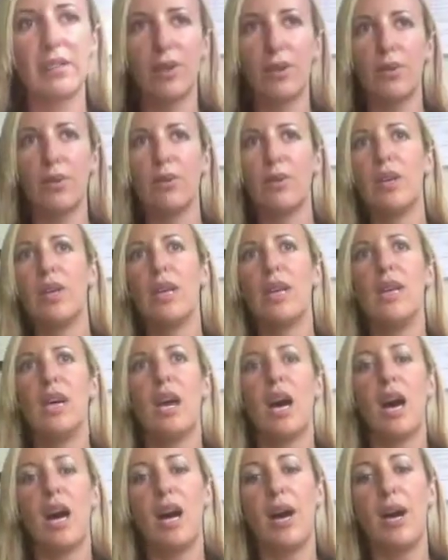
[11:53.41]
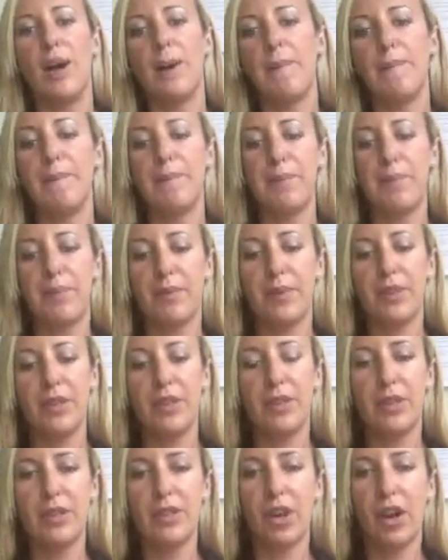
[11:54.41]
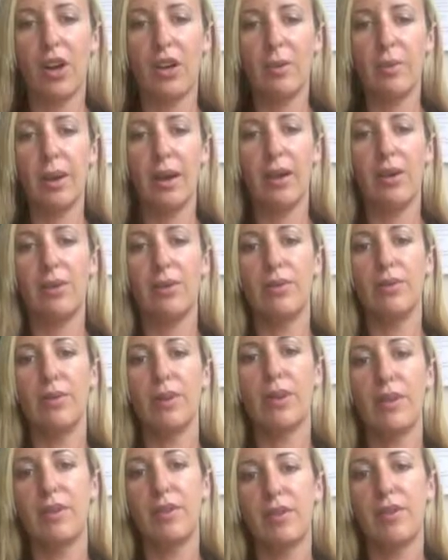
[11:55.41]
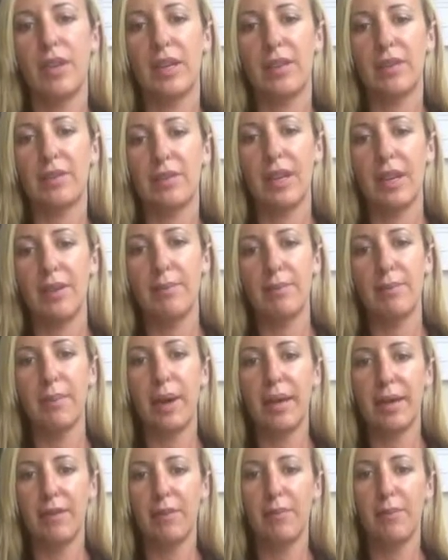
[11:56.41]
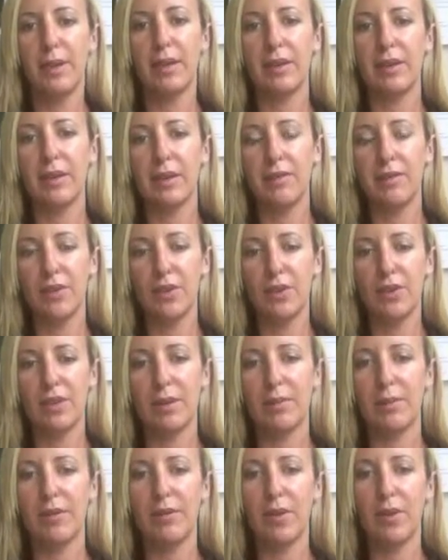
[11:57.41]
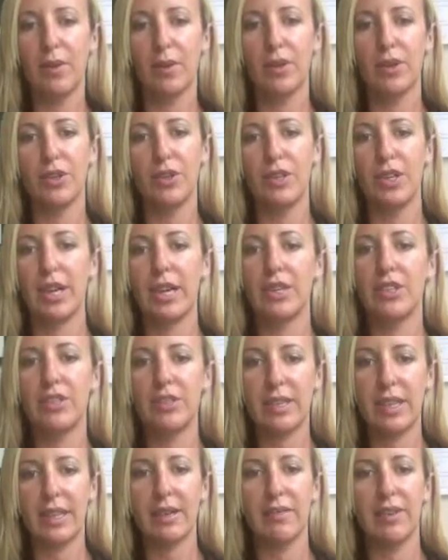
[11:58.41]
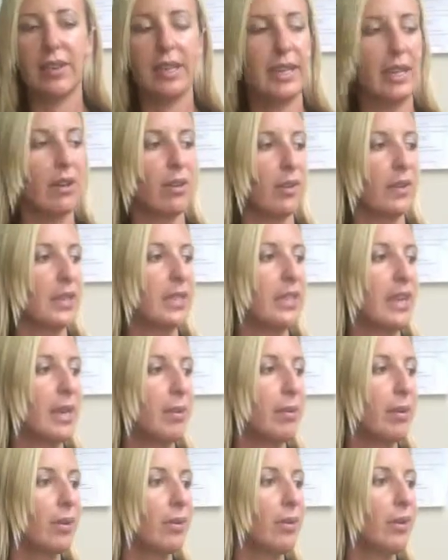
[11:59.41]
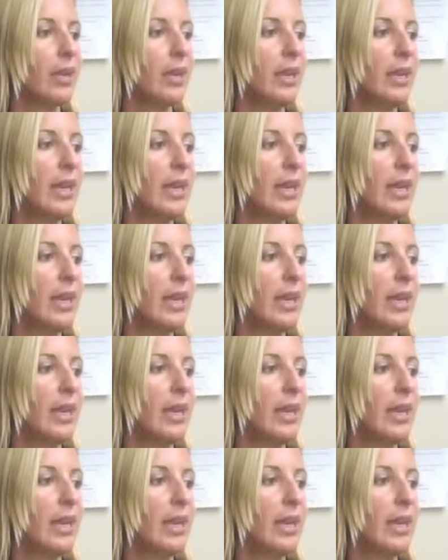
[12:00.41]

So you can talk about things that might have been confusing before, and you kind of just get everything out on the table.